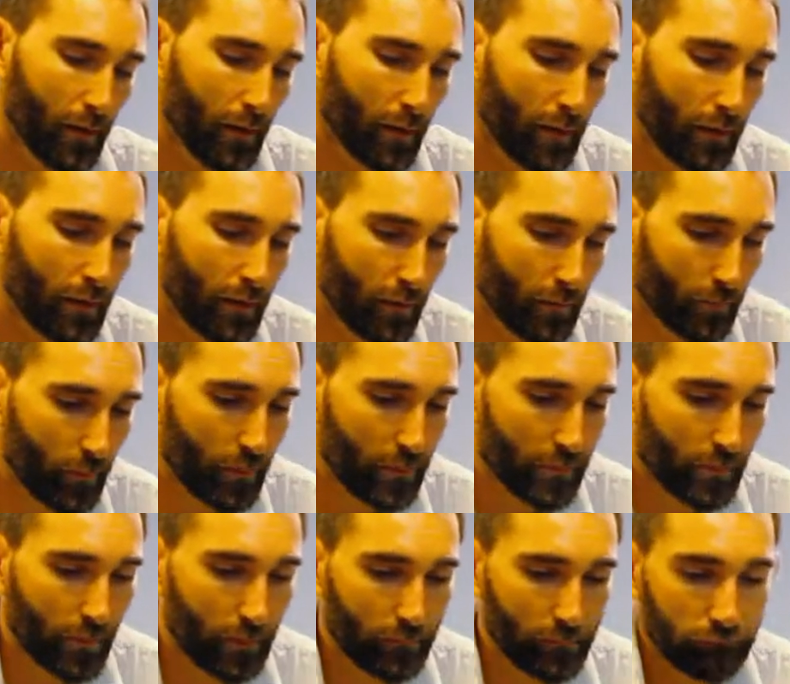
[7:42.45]
I thought to
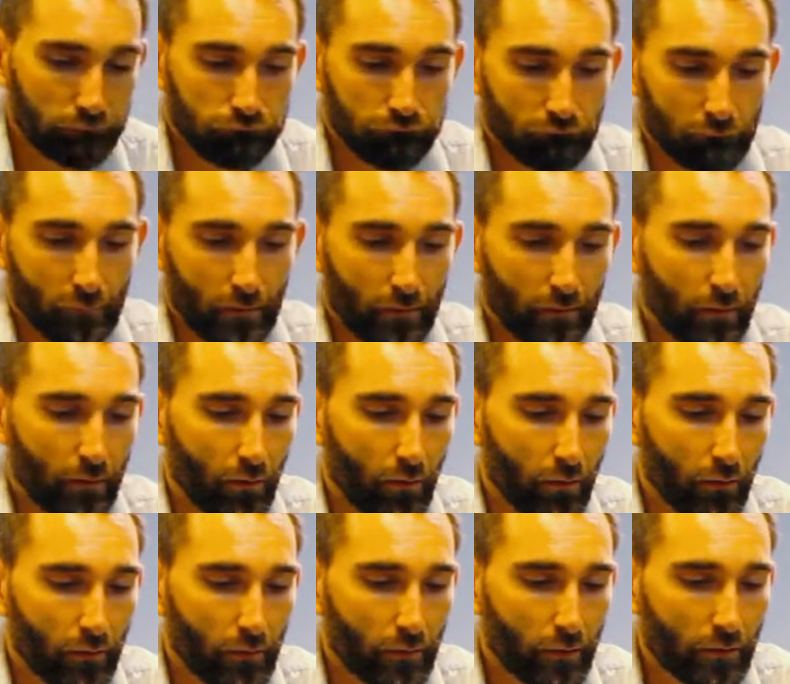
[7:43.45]
myself, let's go
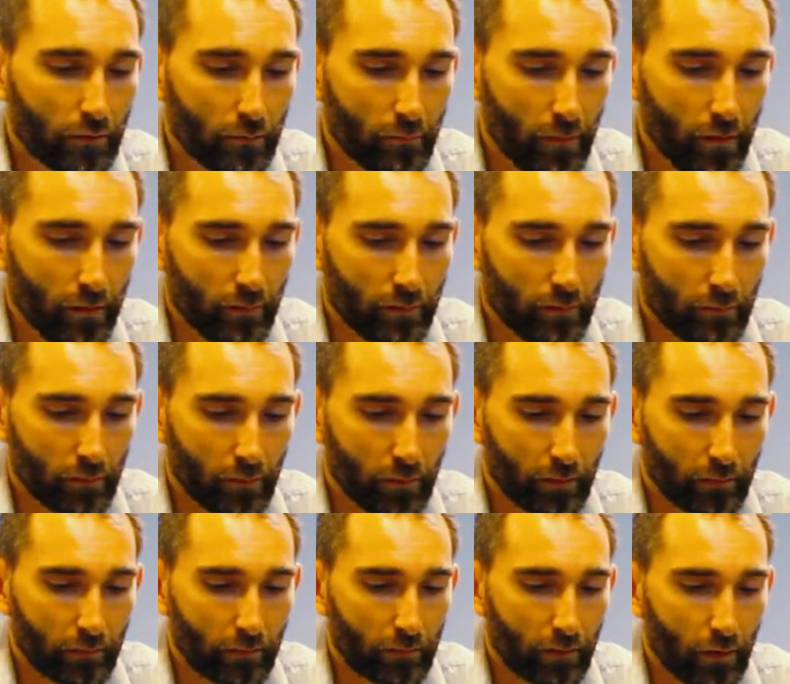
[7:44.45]
over to Richard Branson's
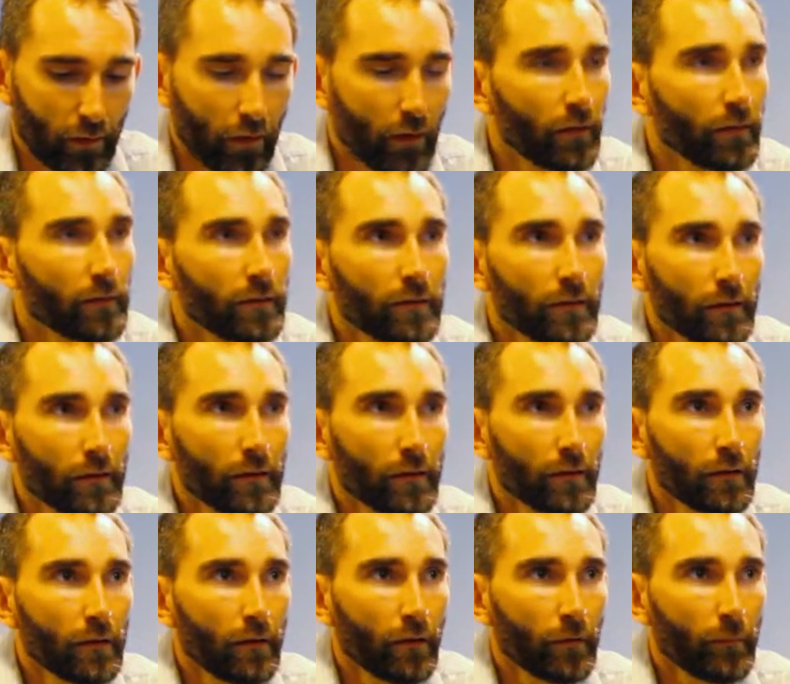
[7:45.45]
place. You'd think
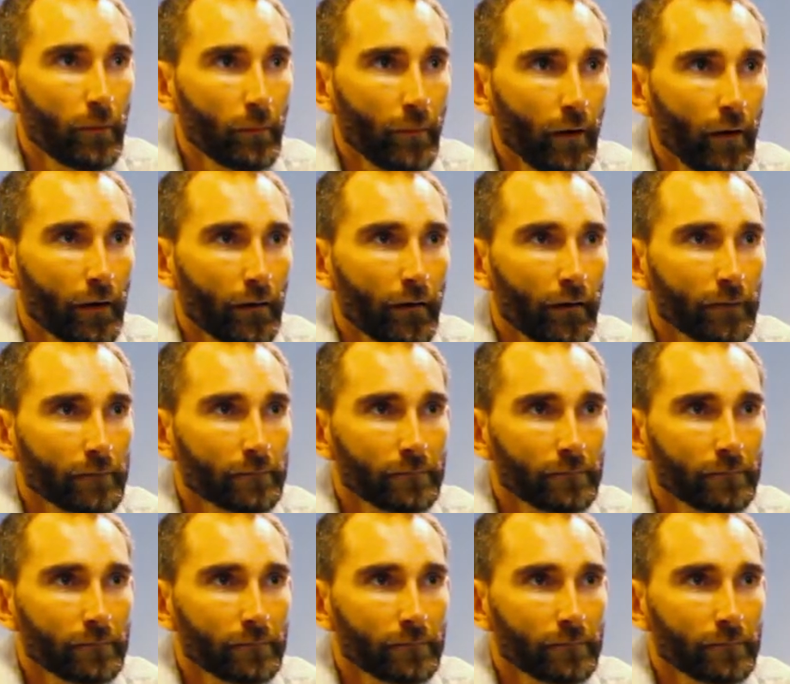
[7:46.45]
he'd call me back, eh?